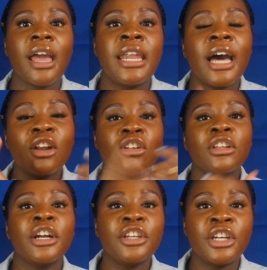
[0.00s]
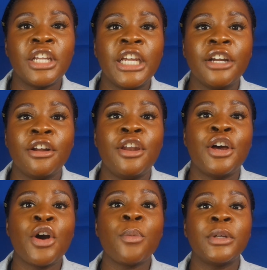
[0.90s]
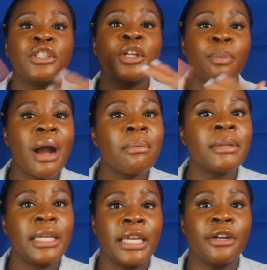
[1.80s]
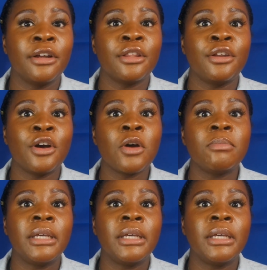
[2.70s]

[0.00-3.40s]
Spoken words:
not only are you going to hear a no, but you're probably hearing the no